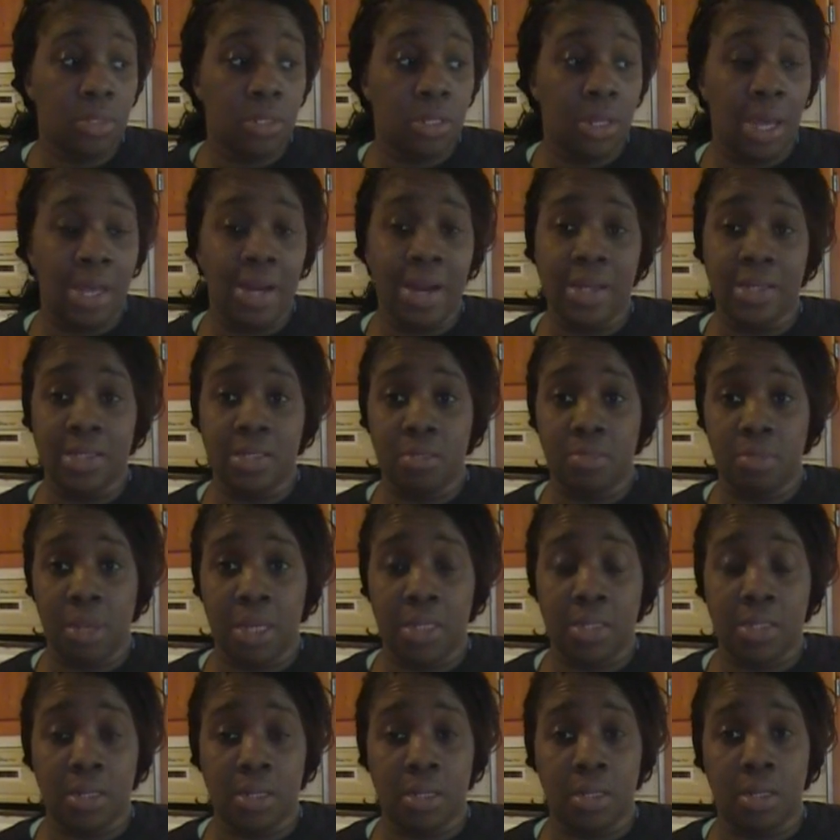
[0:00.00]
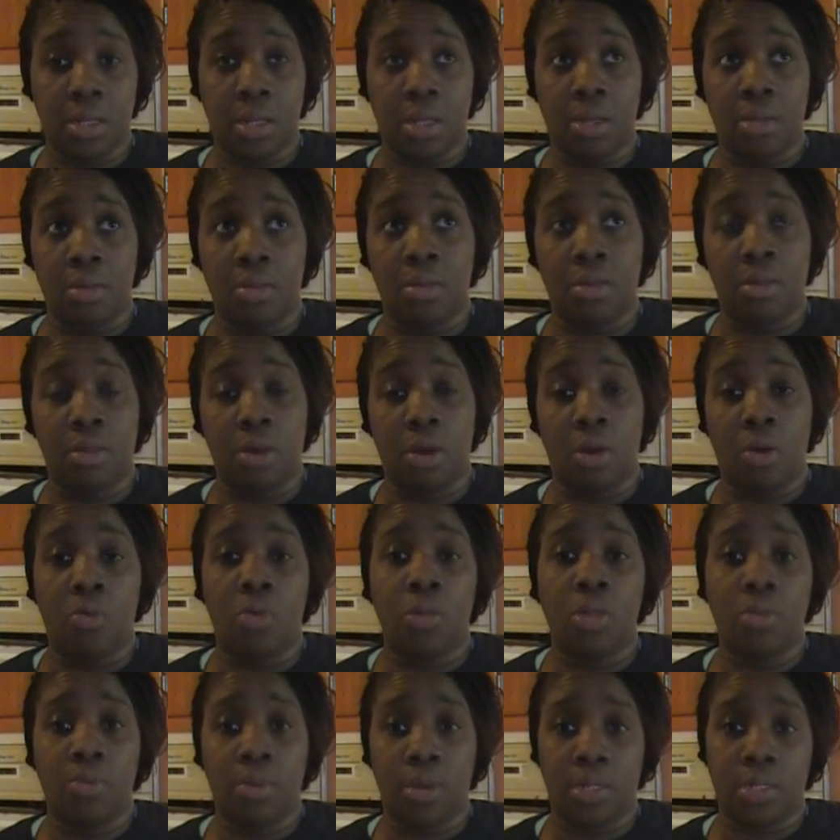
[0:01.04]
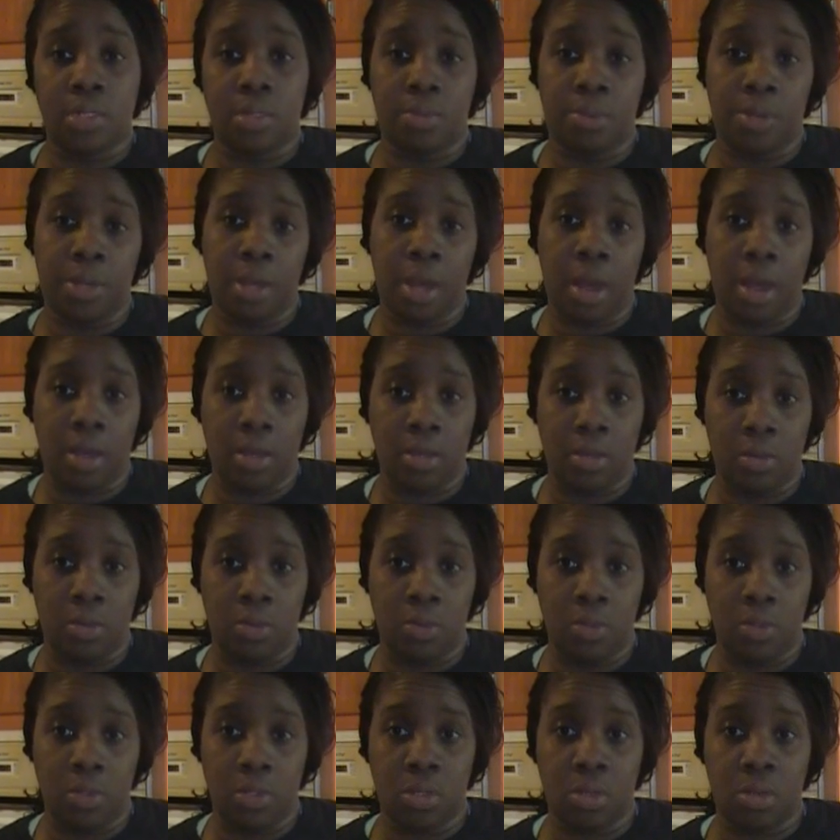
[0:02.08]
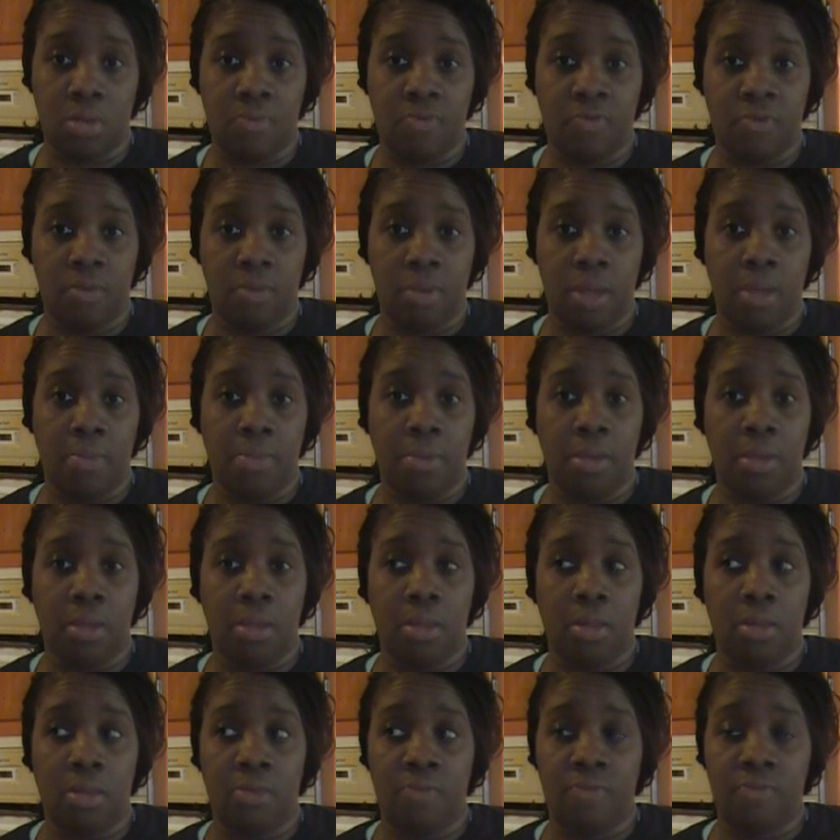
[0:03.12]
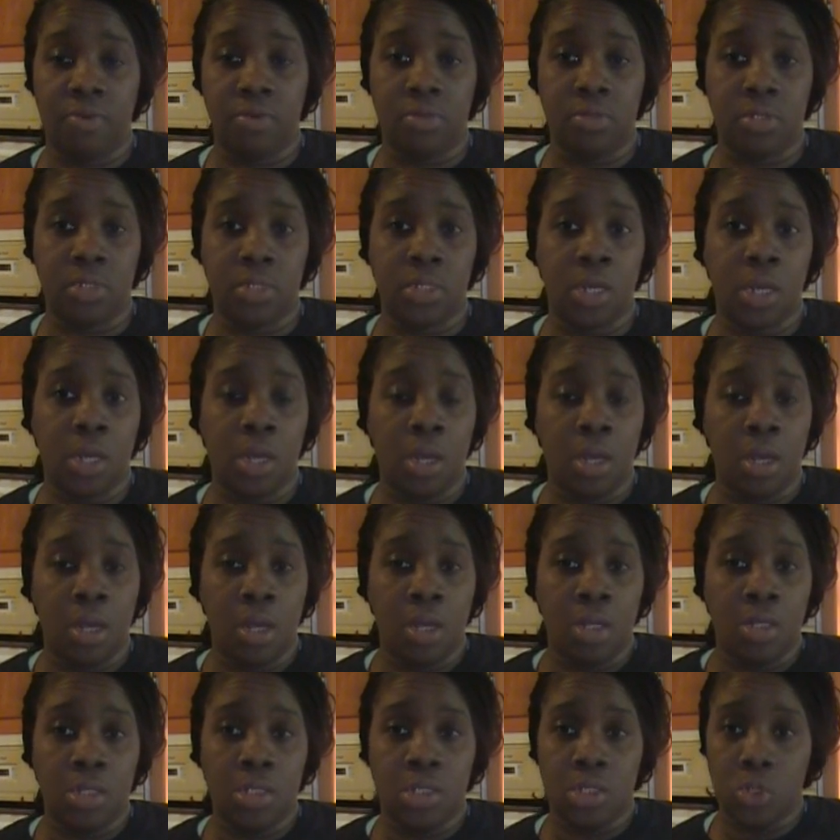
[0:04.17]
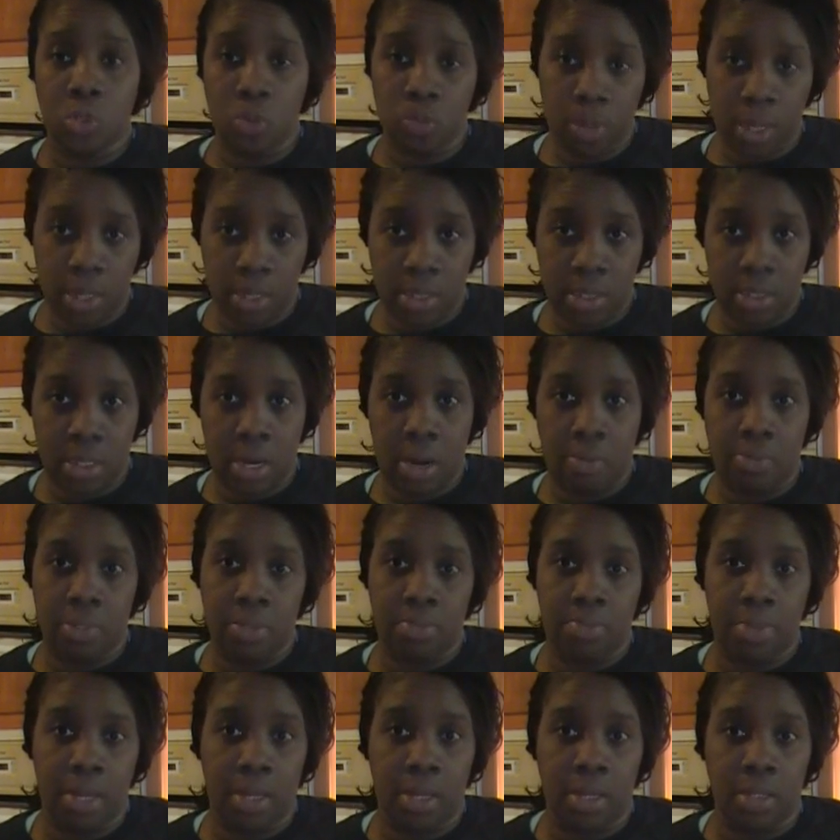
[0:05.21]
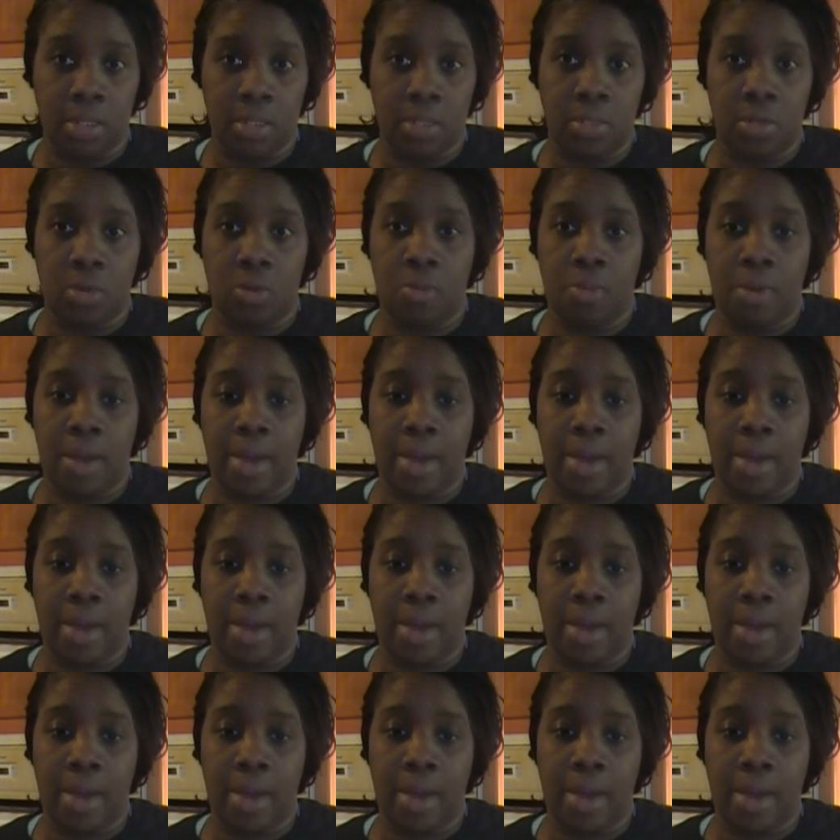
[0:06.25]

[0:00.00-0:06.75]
And that's basically the only recipe I used for maybe the first 2 months that I was making soap.